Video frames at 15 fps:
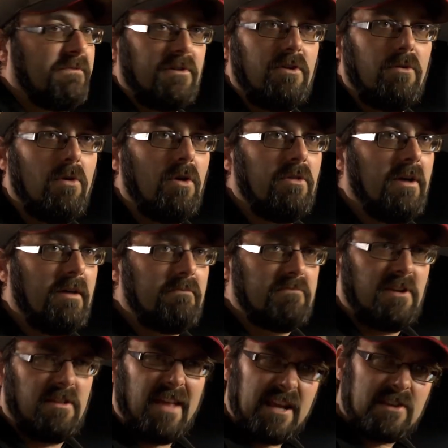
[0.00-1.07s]
through or the
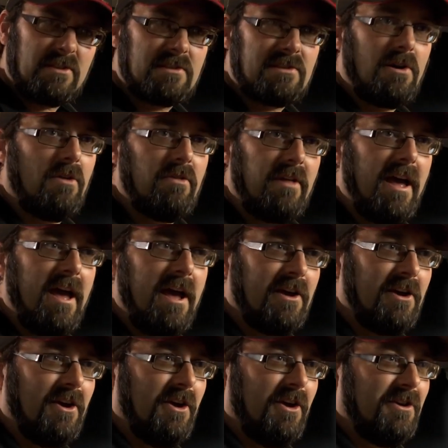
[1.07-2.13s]
connection's not
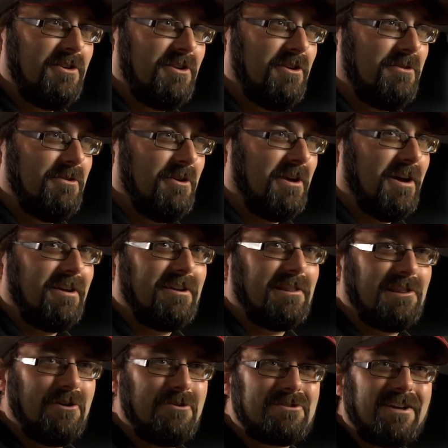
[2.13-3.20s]
there, you kind
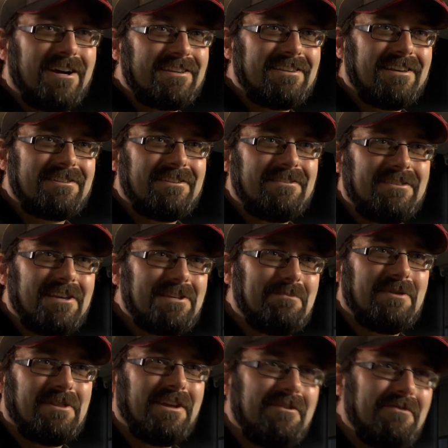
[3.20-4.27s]
of lose that sense of
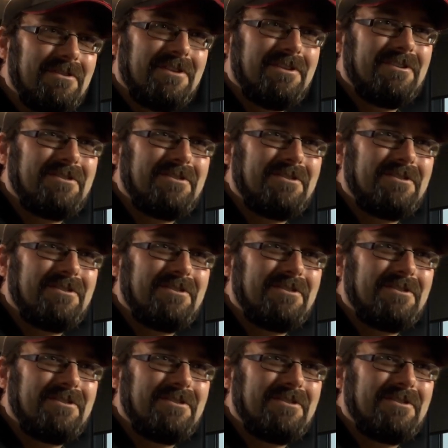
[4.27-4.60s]
disbelief.